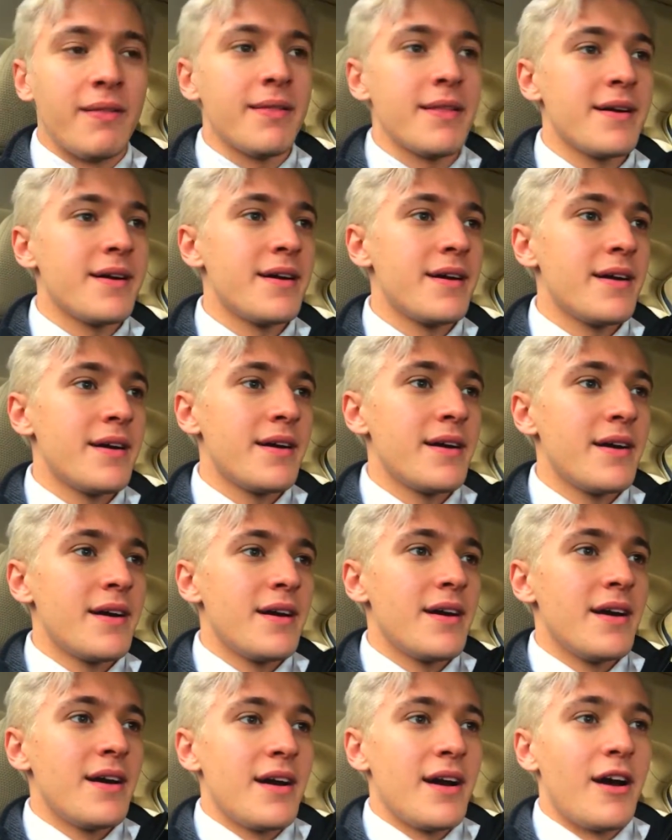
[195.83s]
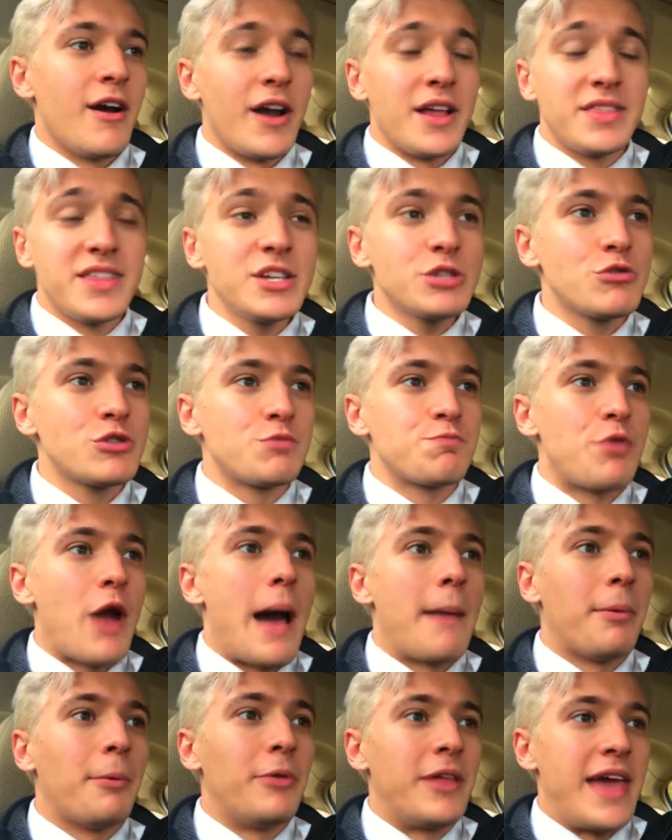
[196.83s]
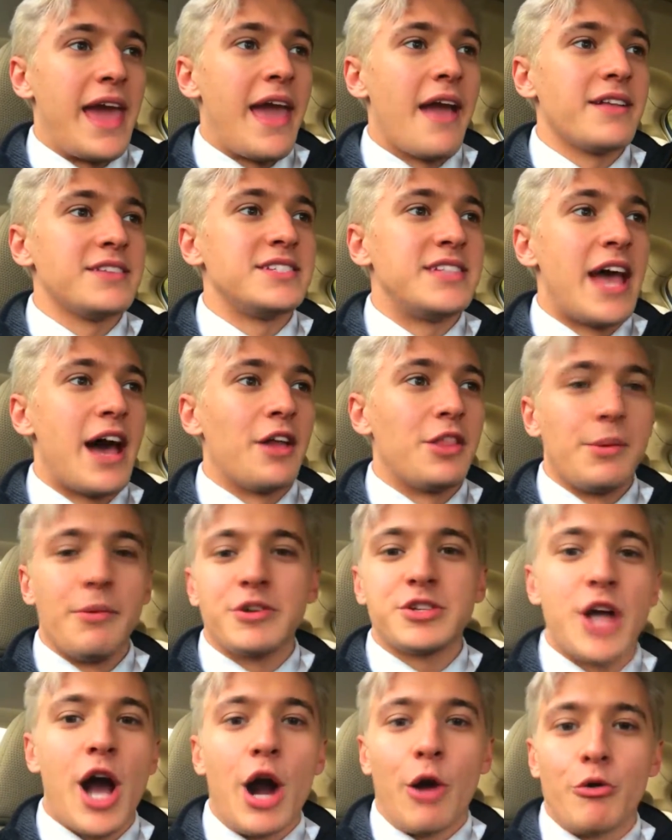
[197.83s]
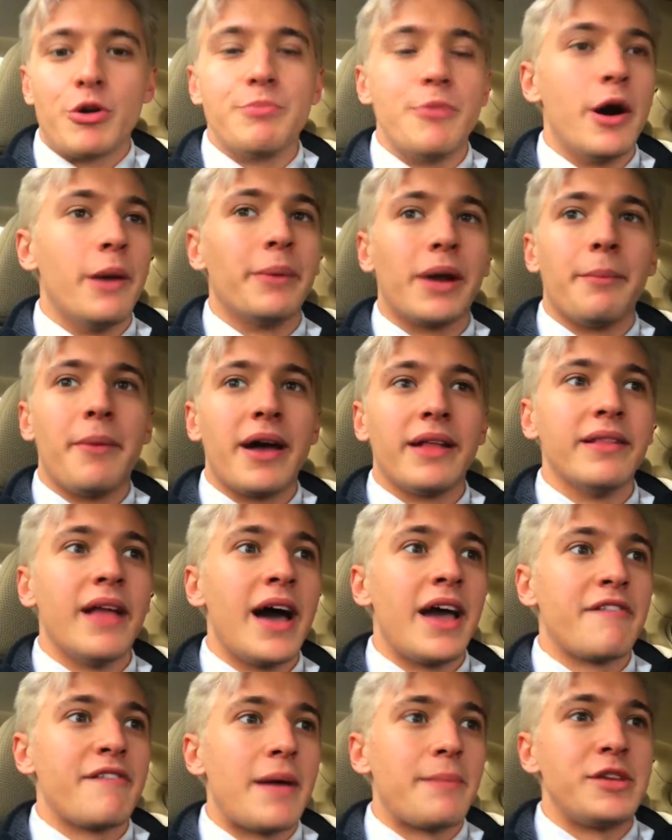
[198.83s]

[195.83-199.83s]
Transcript: All right, this was probably hands down the most awkward moment of my life.